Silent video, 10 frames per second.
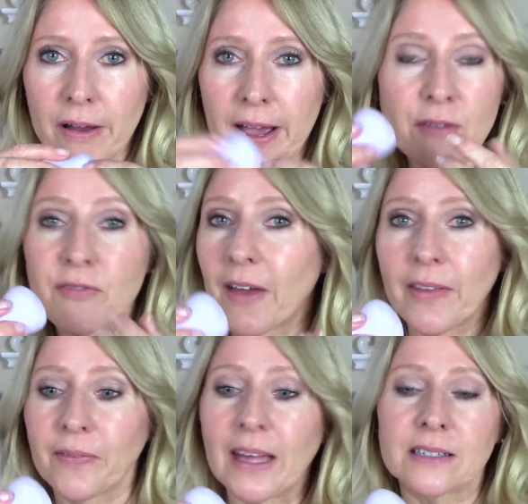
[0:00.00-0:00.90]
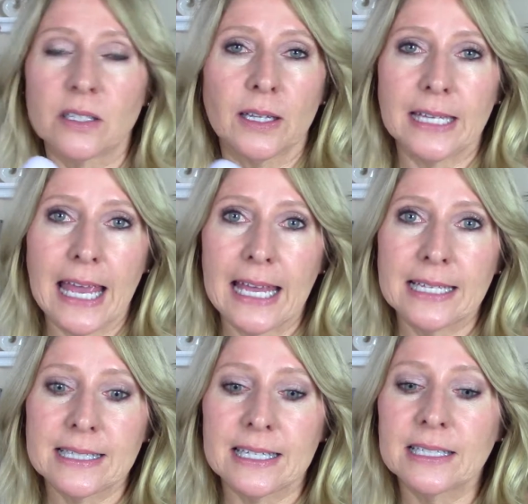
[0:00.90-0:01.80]
have found that that's not the
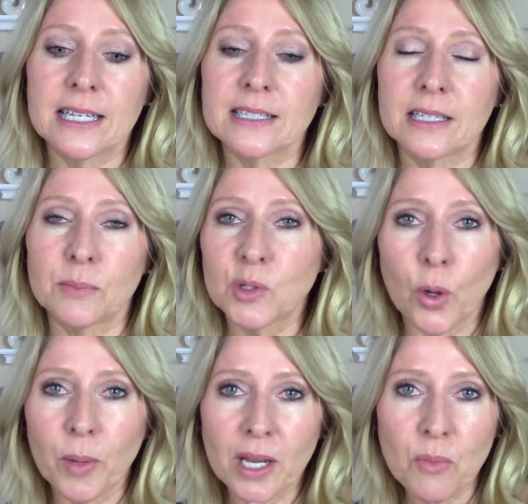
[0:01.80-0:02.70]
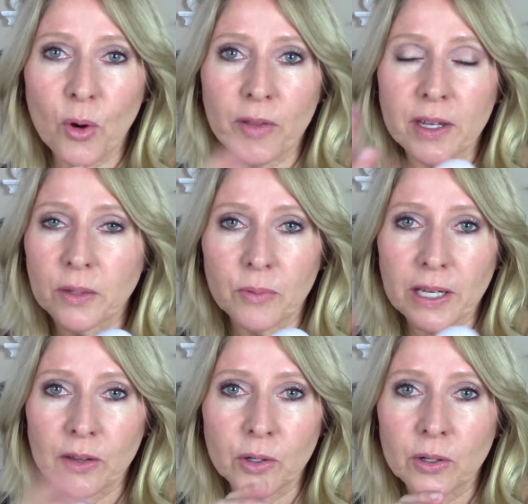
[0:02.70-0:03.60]
case. It doesn't absorb any more than a
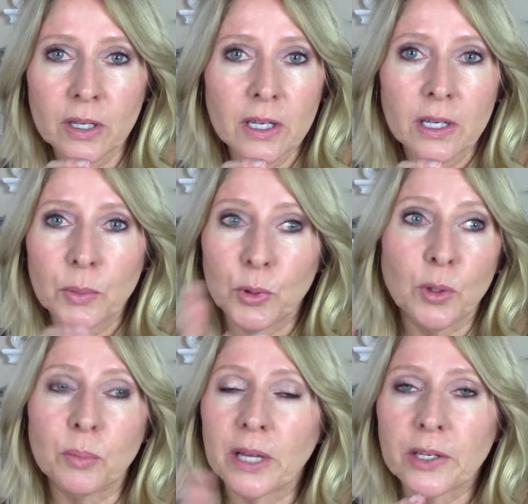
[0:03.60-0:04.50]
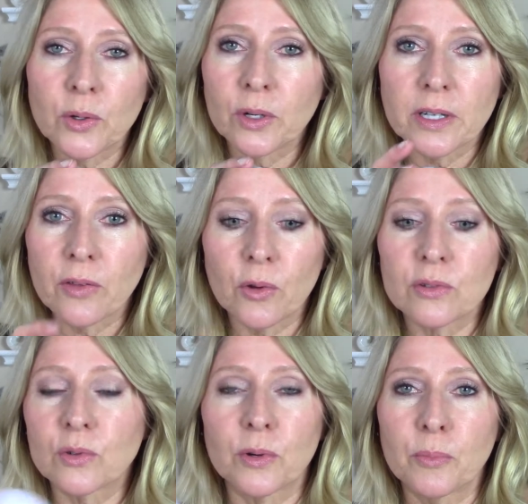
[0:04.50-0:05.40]
regular beauty blender or another
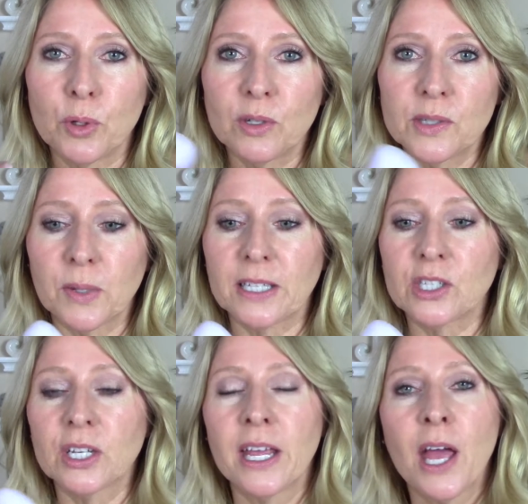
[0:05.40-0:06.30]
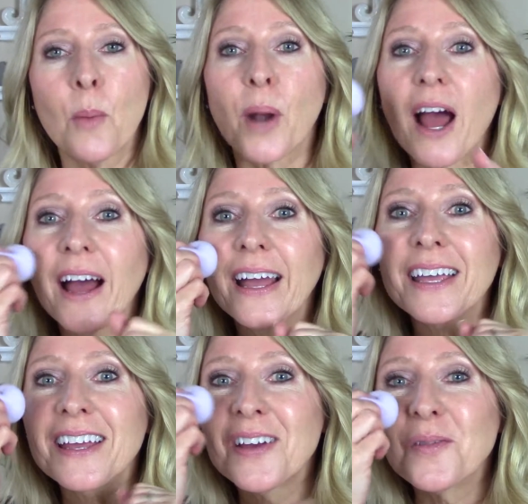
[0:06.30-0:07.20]
sort of beauty sponge. But
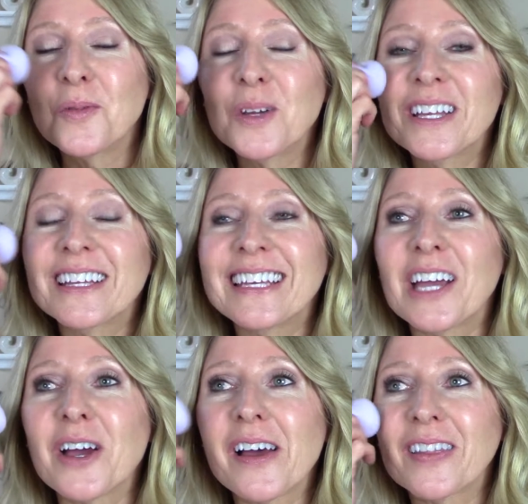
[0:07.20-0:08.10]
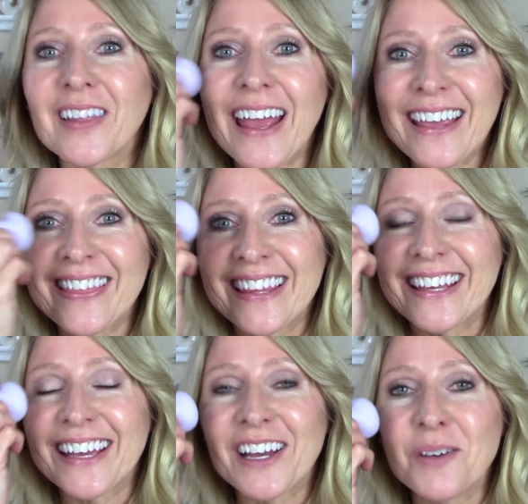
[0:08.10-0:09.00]
I really like
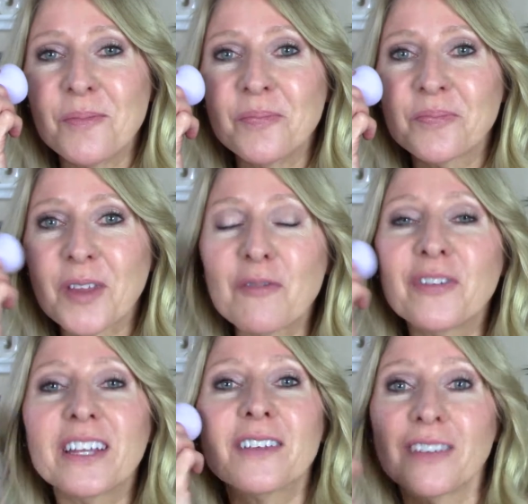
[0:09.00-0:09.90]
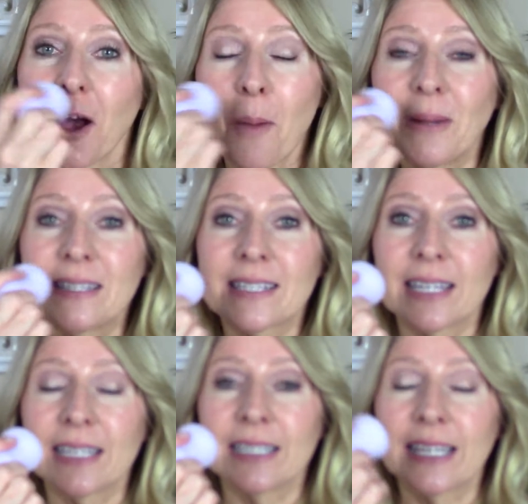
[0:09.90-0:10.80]
the feel of it on my
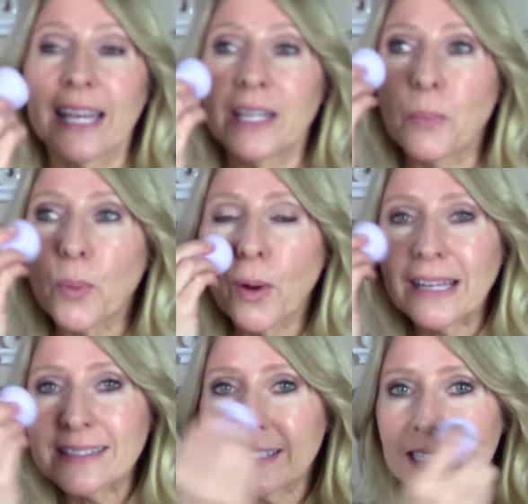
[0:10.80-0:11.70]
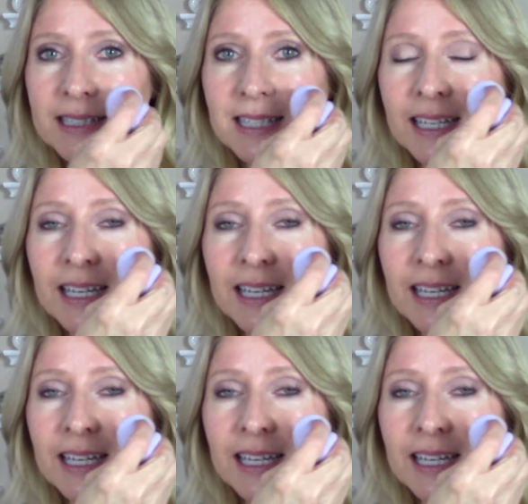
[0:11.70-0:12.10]
skin, and it presses